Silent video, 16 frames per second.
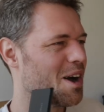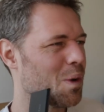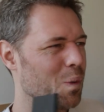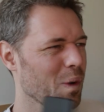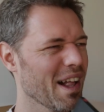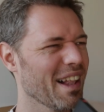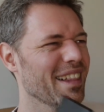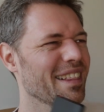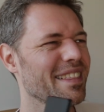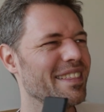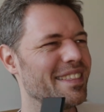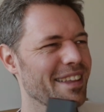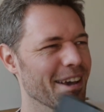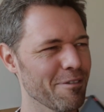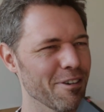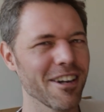Well,
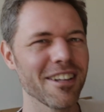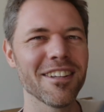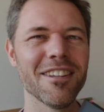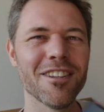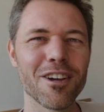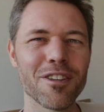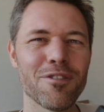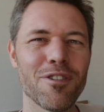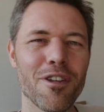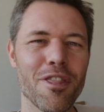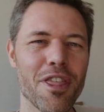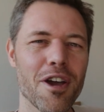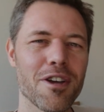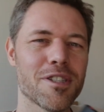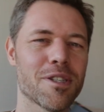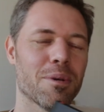definitely not for
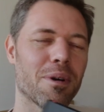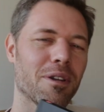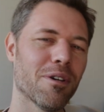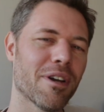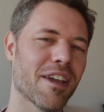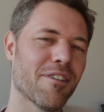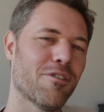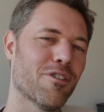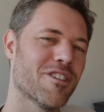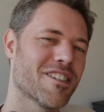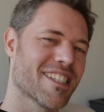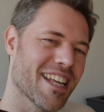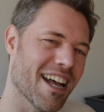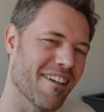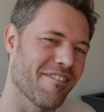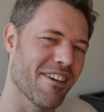those who are looking for a
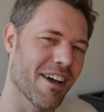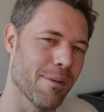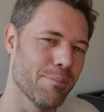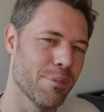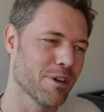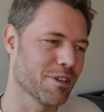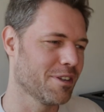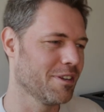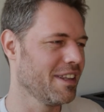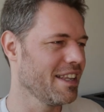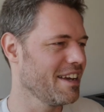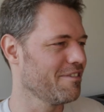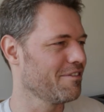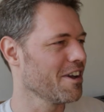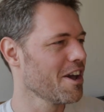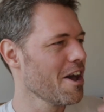self-help book to
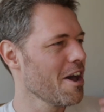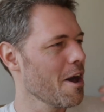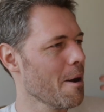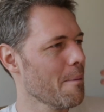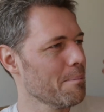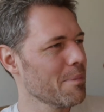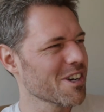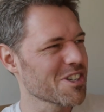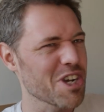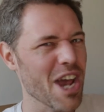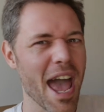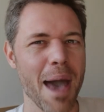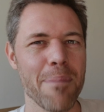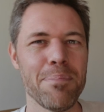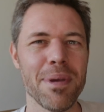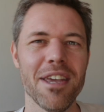live a much
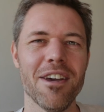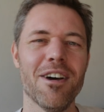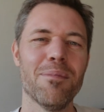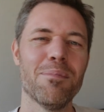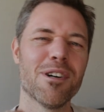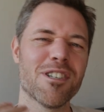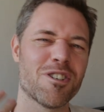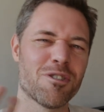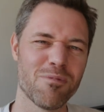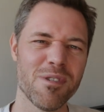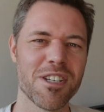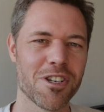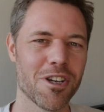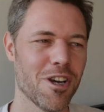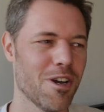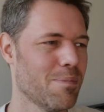happier, much
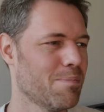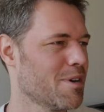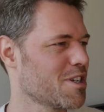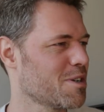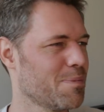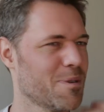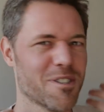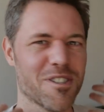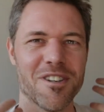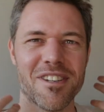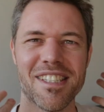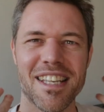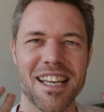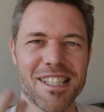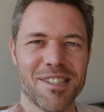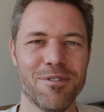richer, much more
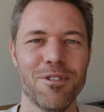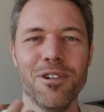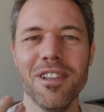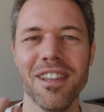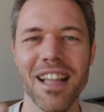successful